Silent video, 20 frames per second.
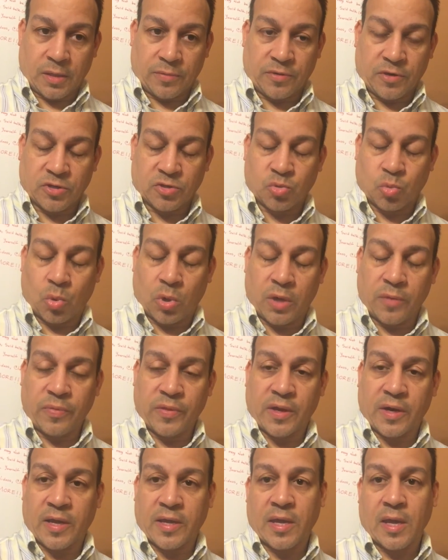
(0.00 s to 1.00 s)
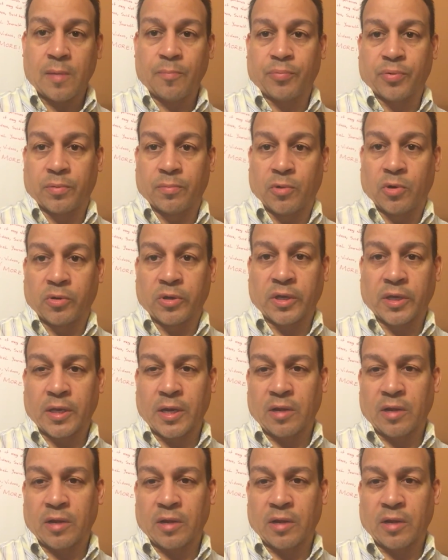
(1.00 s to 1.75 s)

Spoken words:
There's one that I am promoting,